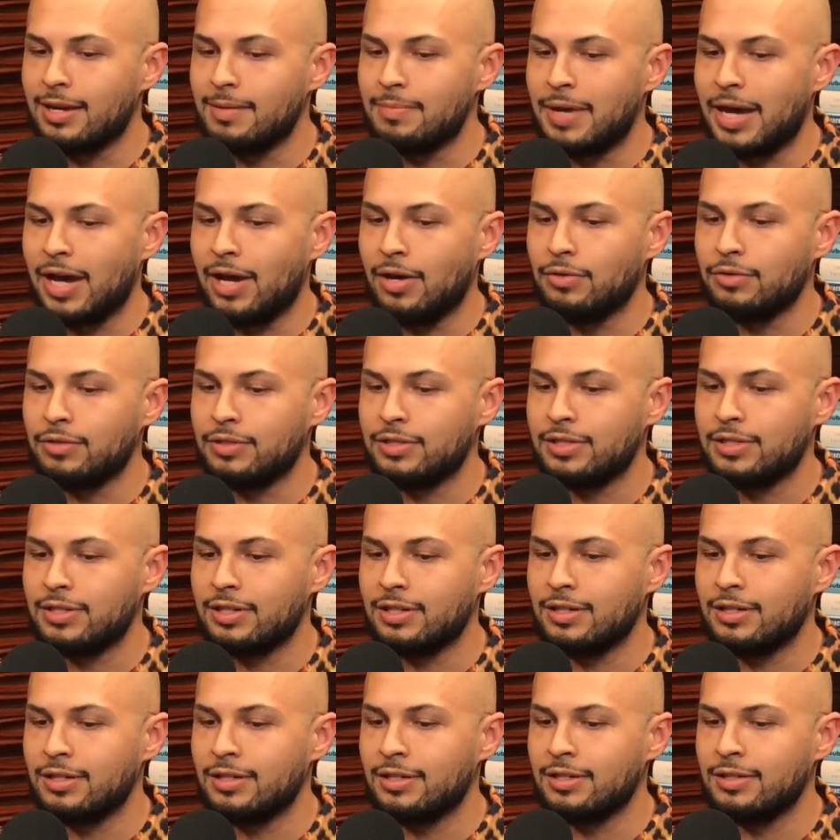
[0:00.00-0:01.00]
about
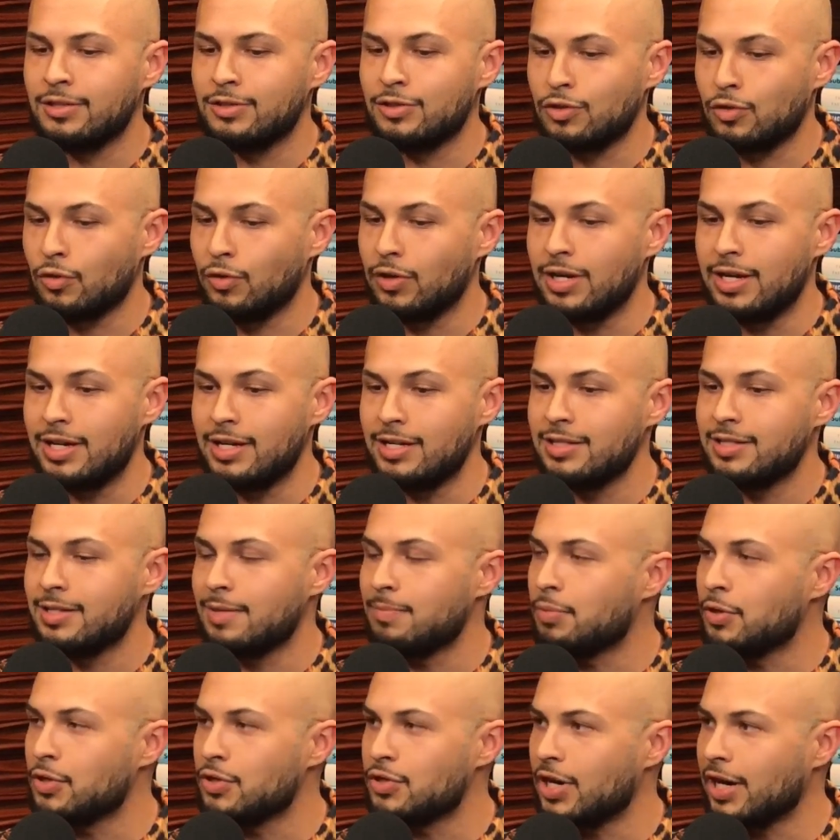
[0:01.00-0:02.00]
screens
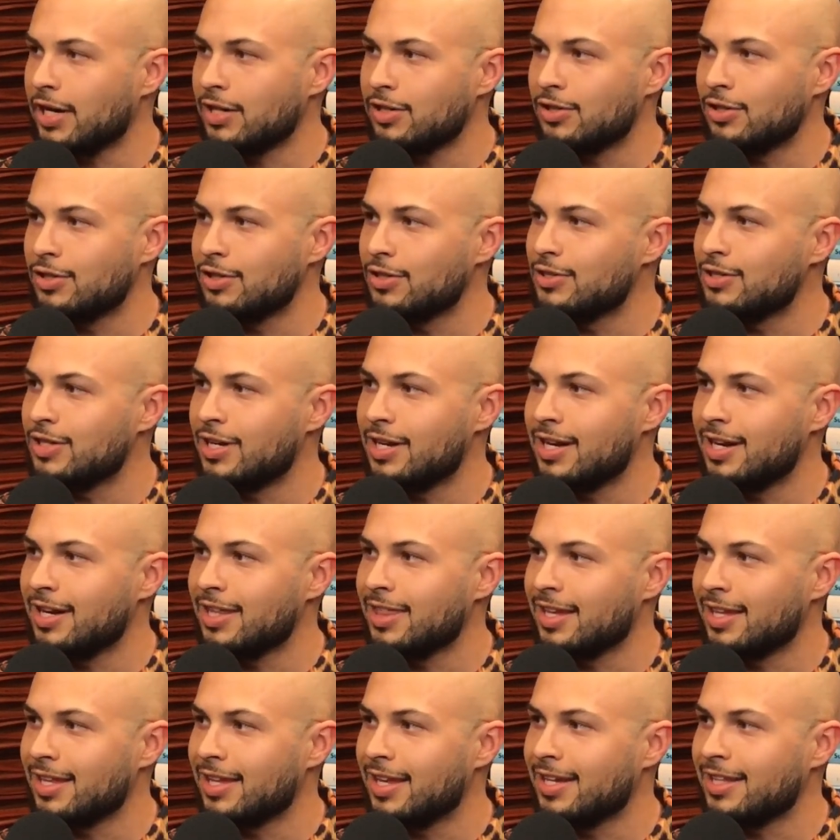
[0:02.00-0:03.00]
and projectors and
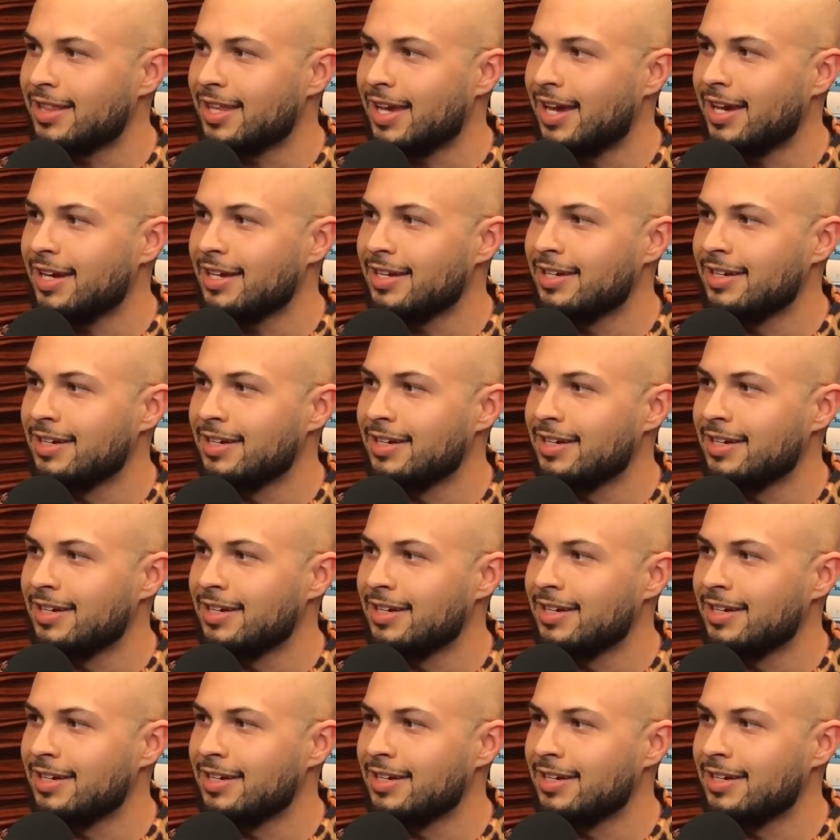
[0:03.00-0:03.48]
anything like that?